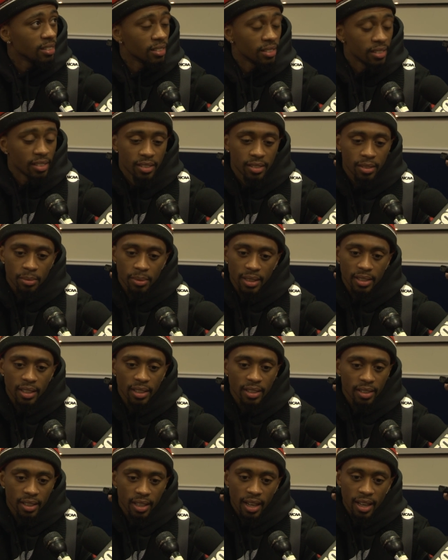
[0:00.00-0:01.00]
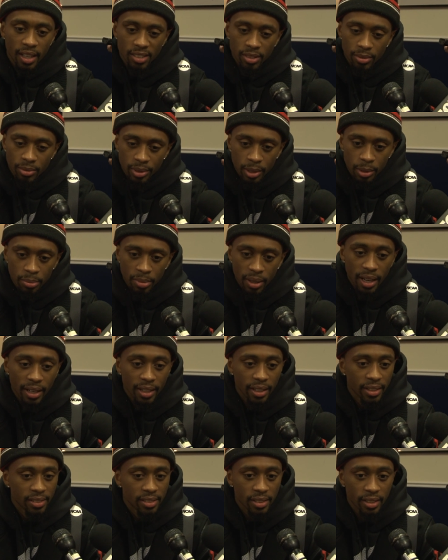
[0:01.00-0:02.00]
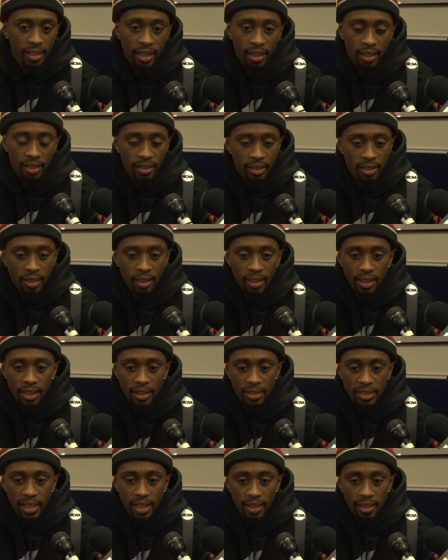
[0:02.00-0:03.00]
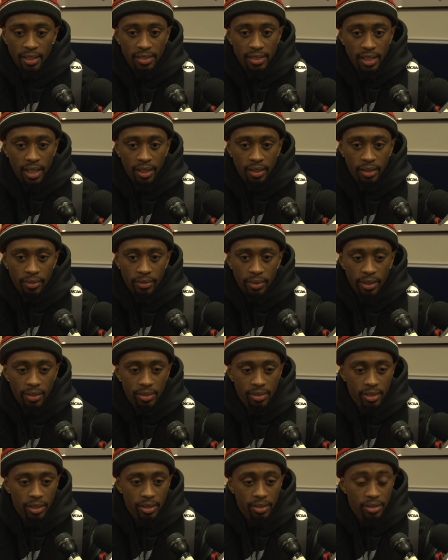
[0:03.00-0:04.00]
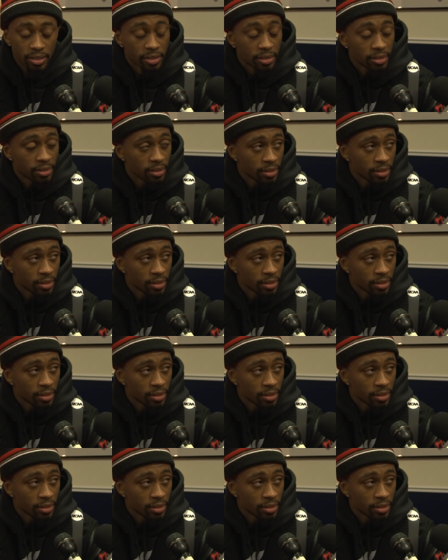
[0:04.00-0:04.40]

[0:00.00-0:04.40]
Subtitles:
And I think the guys are really buying into that and taking it very seriously.